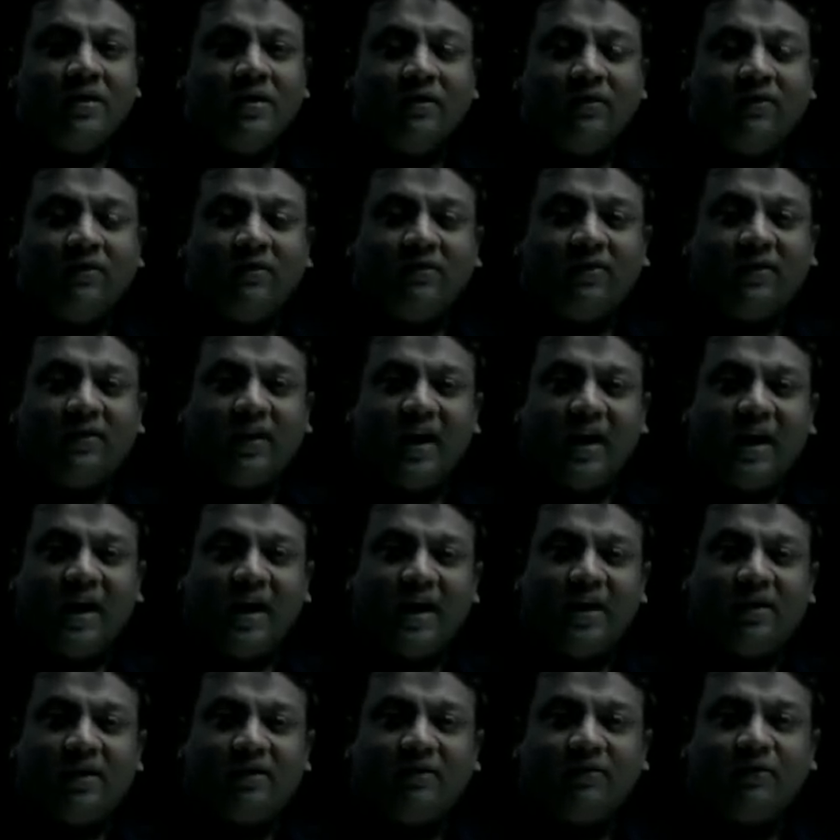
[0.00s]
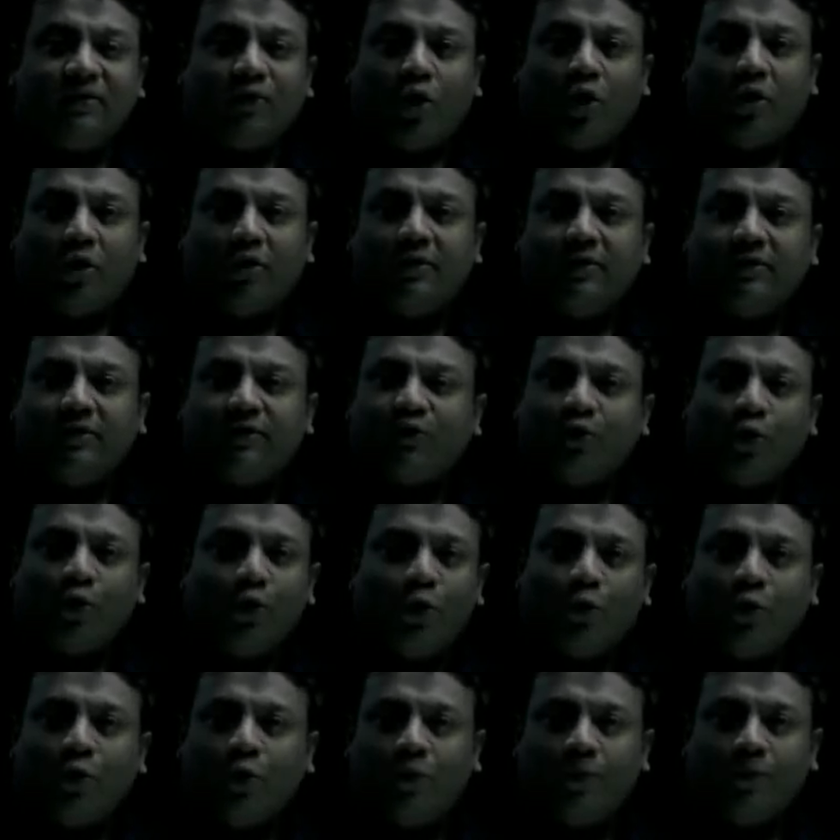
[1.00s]
sales
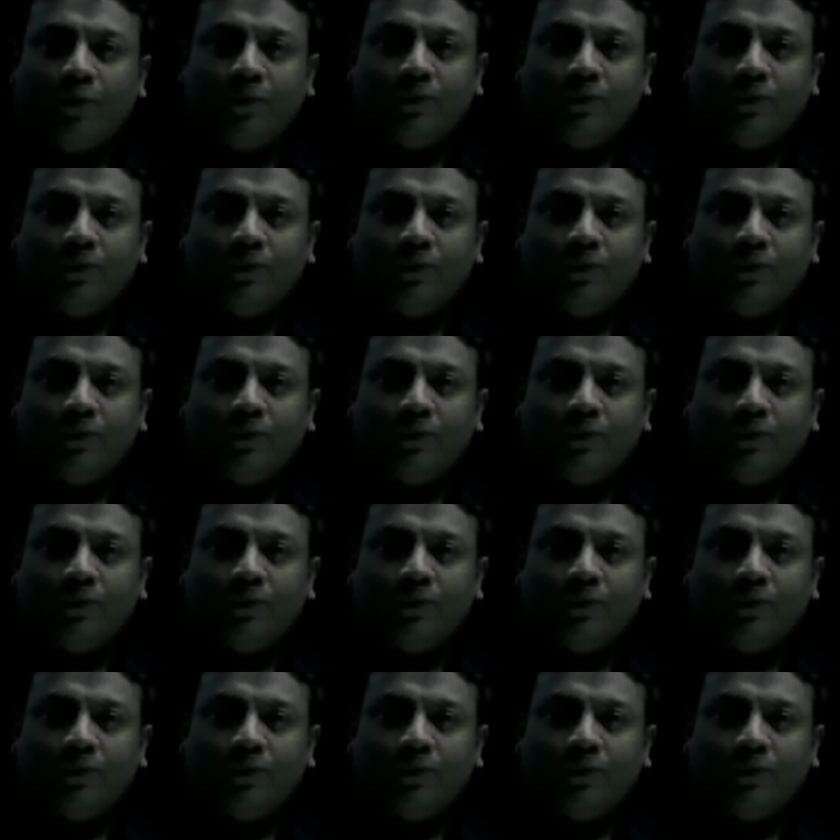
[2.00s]
also.